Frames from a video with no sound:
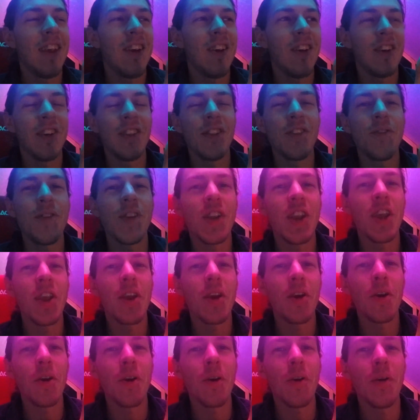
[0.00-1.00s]

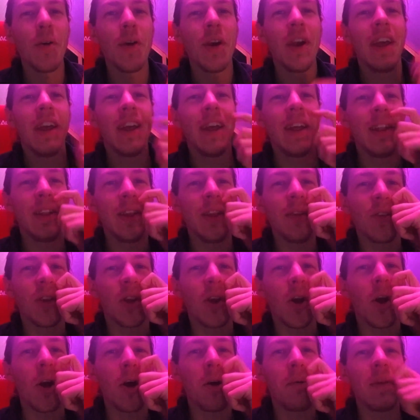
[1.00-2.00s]
video. Leave a
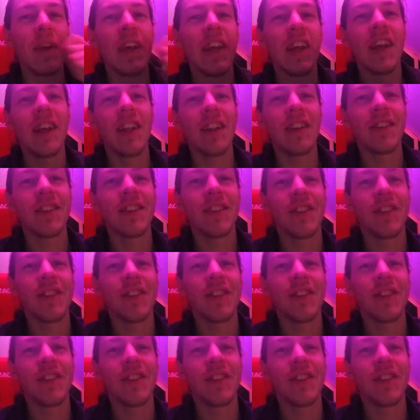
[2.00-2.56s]
comment.